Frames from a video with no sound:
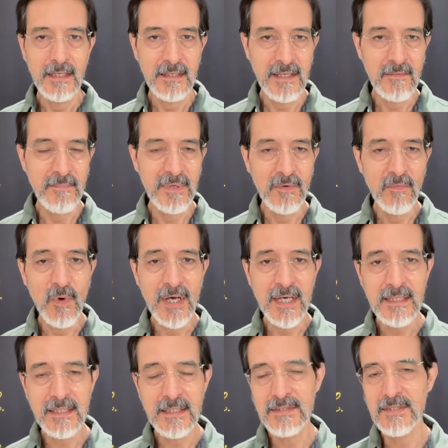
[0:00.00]
They've been
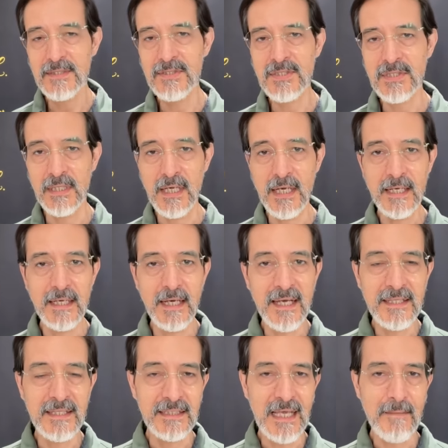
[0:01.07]
widening since July.
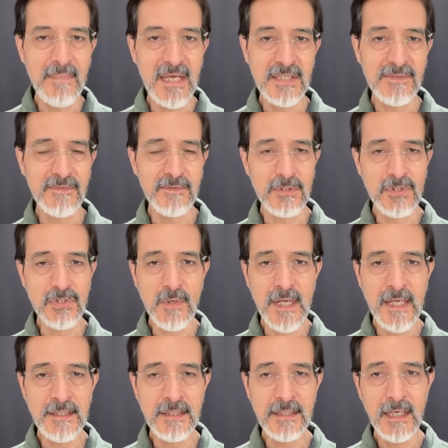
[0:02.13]
I think that makes for a
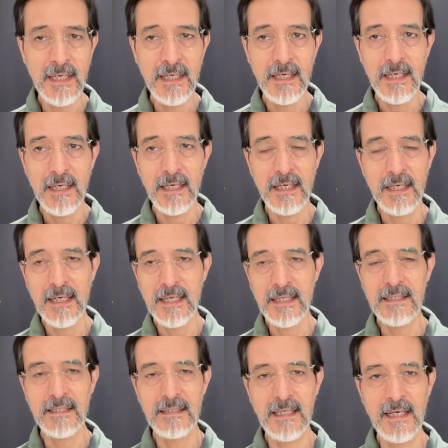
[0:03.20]
trend, and I
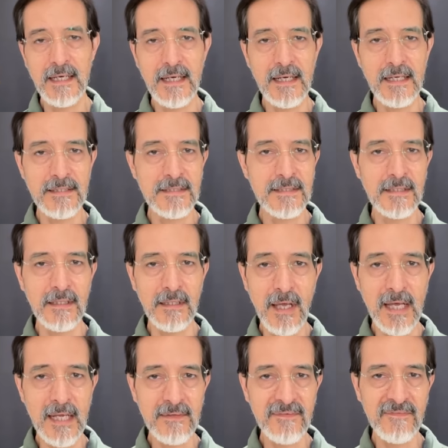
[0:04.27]
think that has a
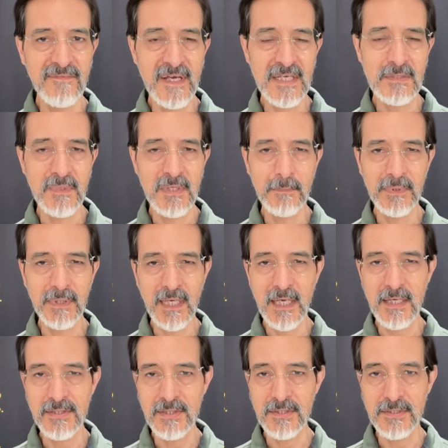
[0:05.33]
lot of investment
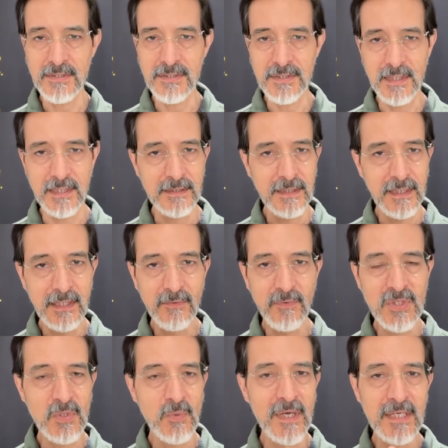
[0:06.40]
implications. Uh,
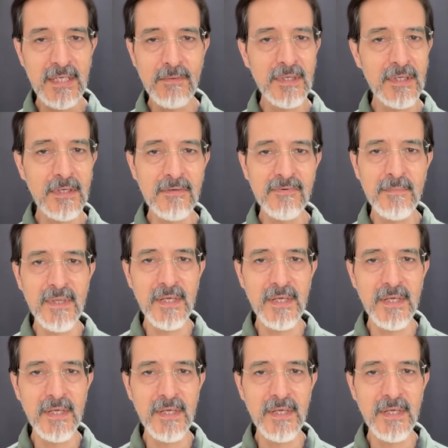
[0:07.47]
which way do you want to go from